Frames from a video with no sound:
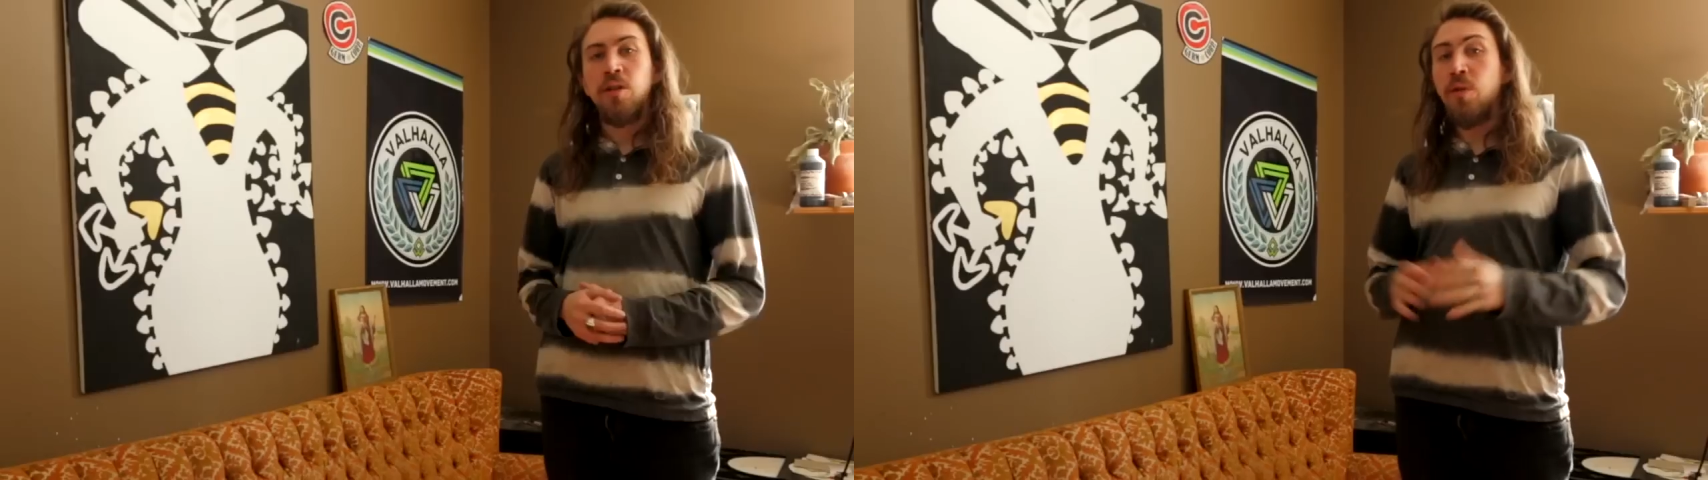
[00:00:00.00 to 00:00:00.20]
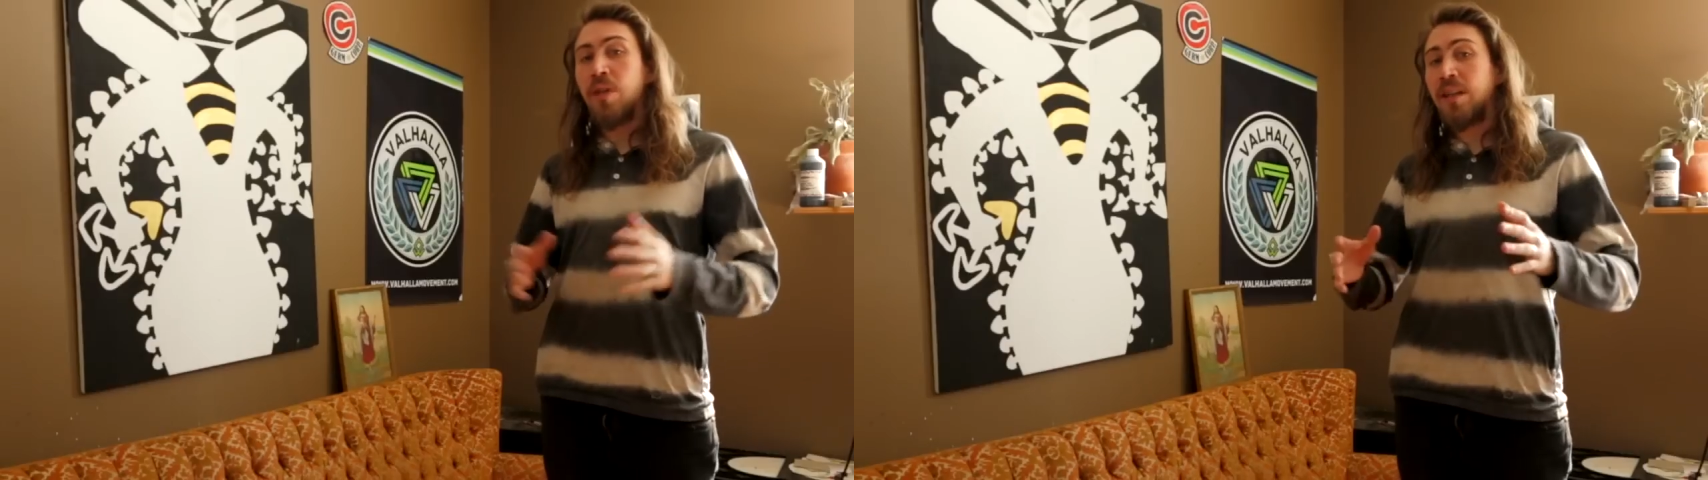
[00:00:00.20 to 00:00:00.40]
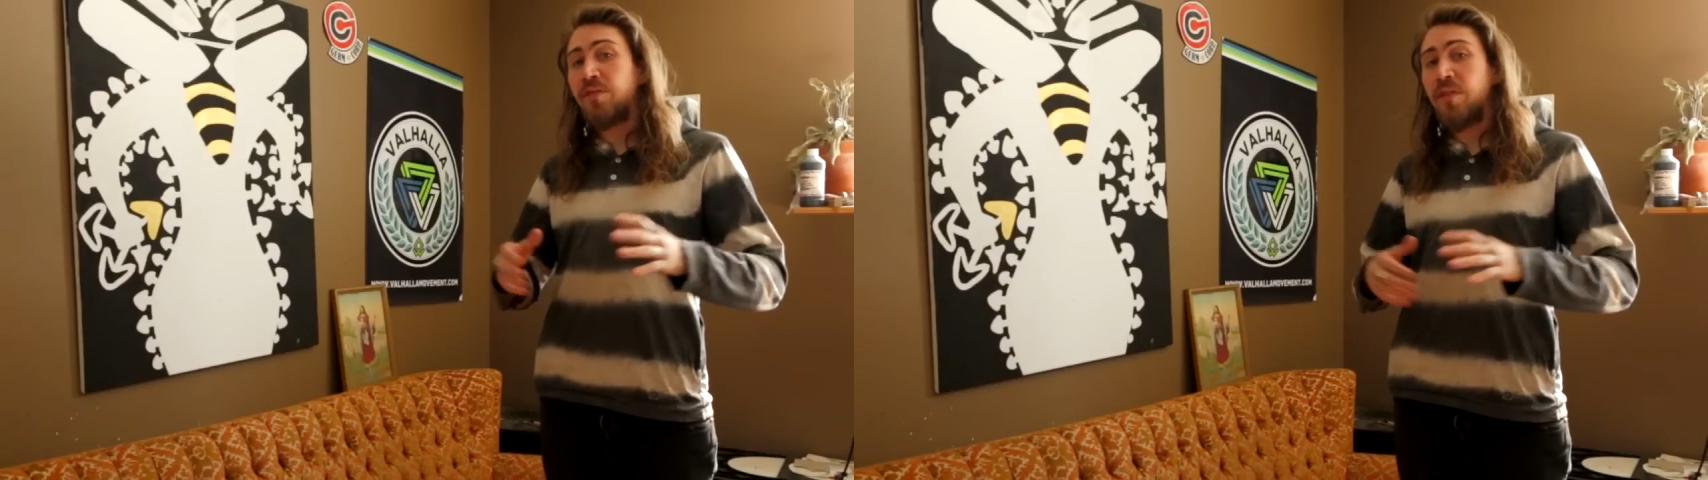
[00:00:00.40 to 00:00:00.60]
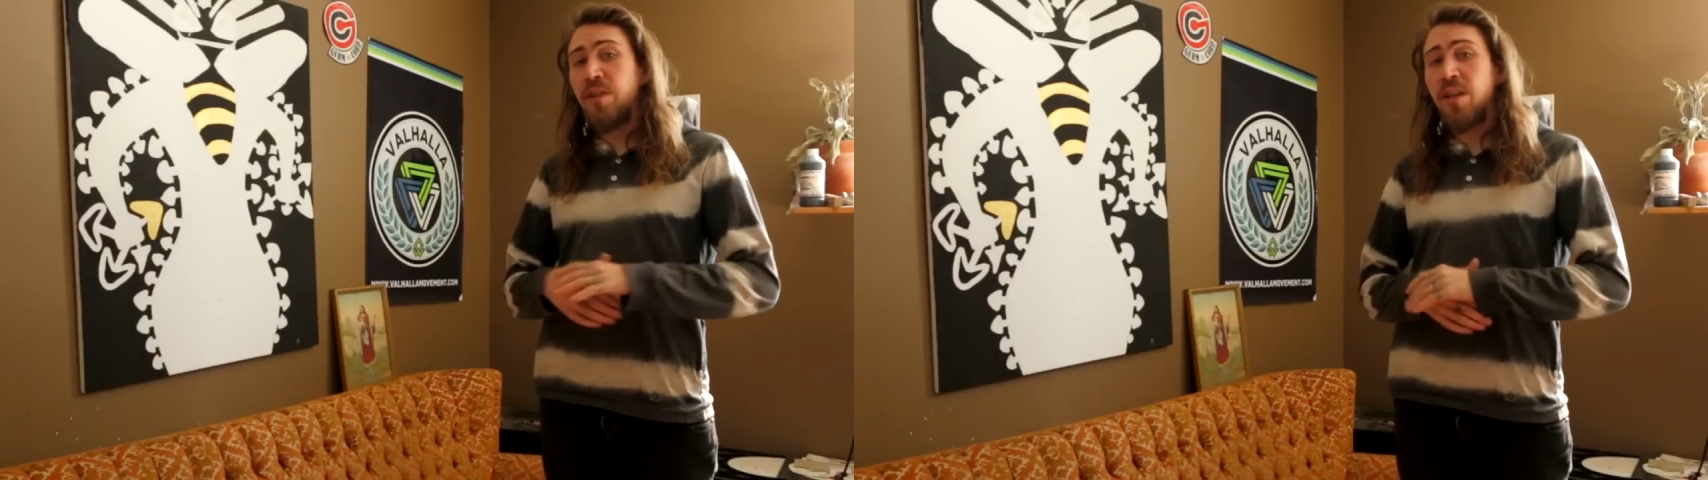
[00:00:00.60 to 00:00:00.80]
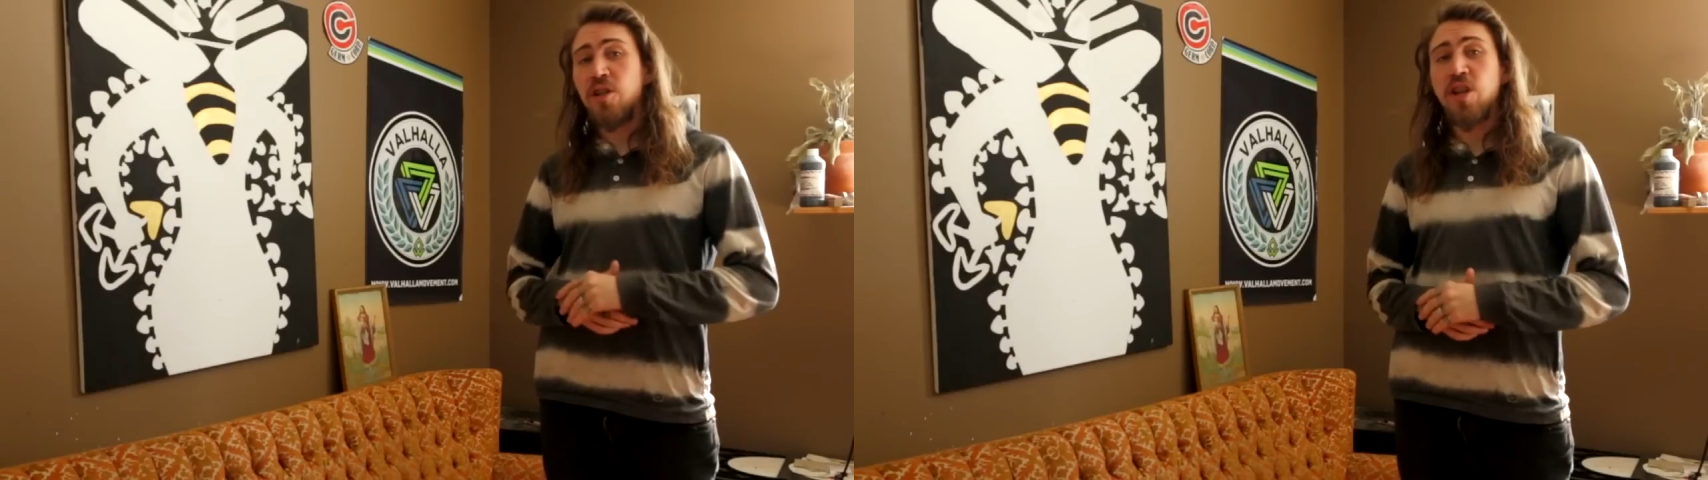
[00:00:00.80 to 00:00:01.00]

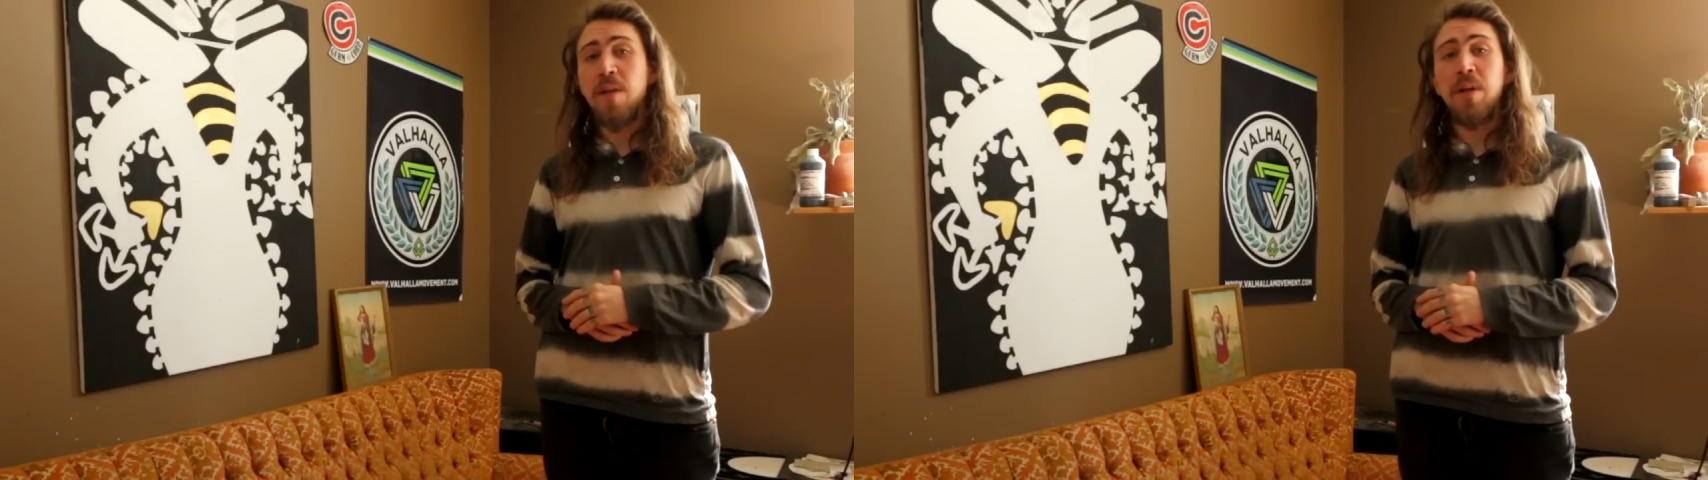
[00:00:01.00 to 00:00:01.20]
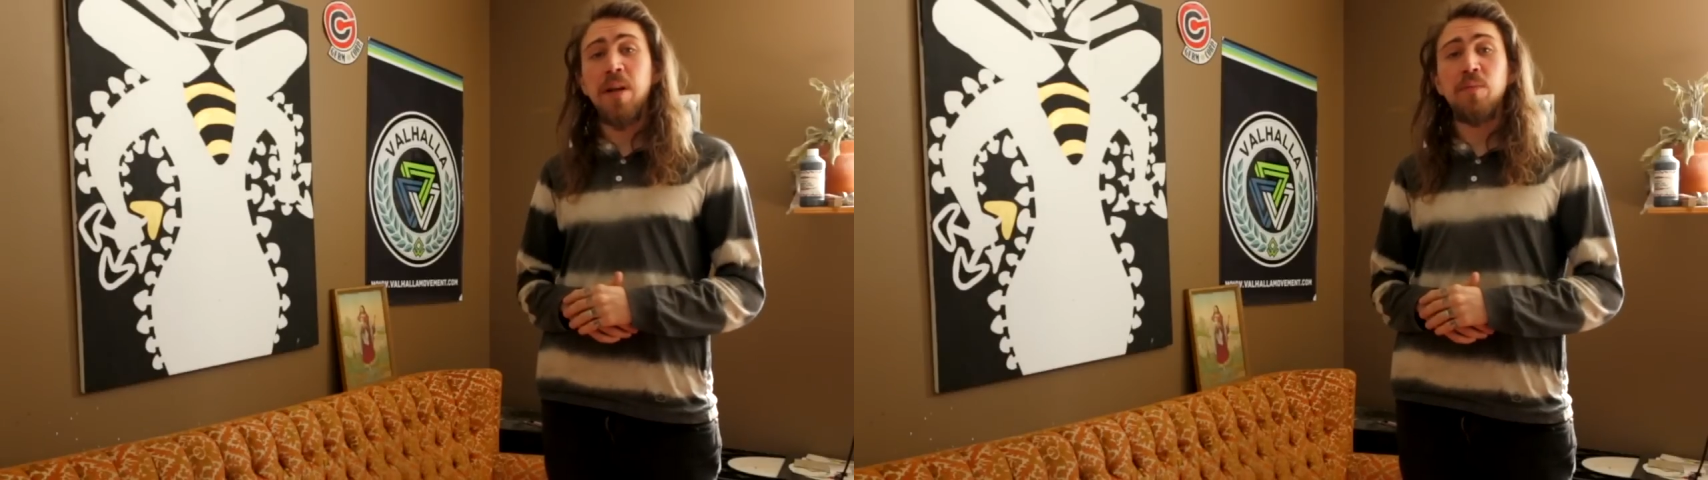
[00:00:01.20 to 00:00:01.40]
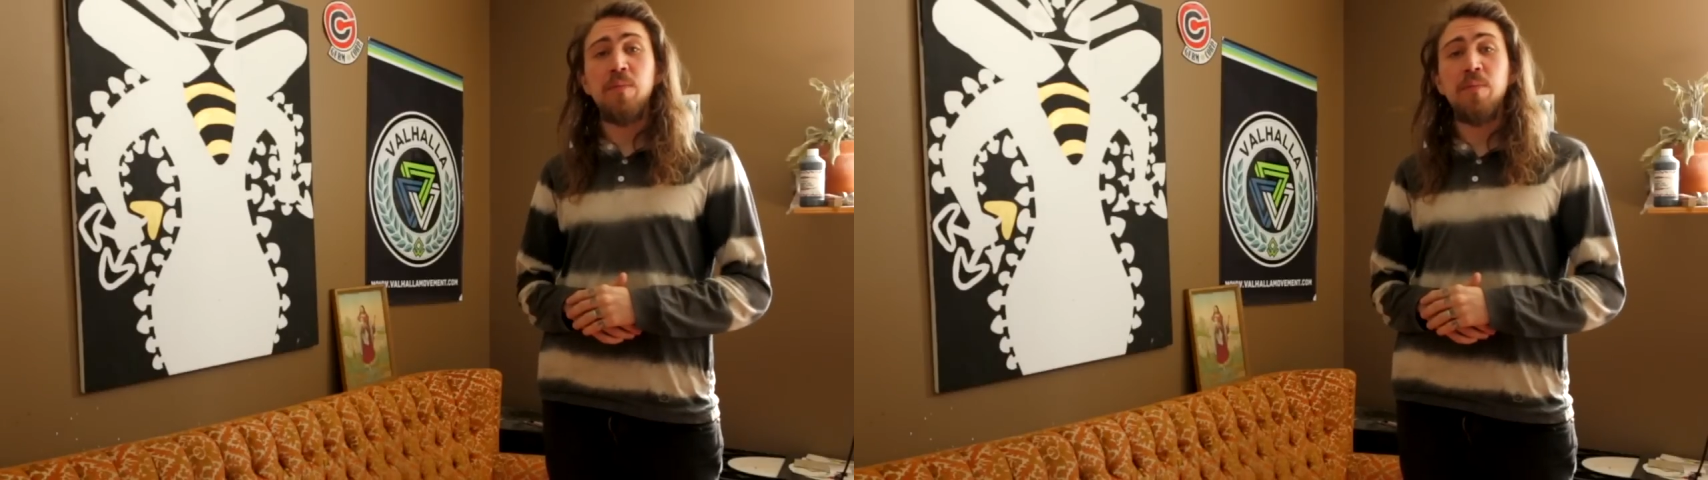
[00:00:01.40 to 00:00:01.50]
2015 is shaping up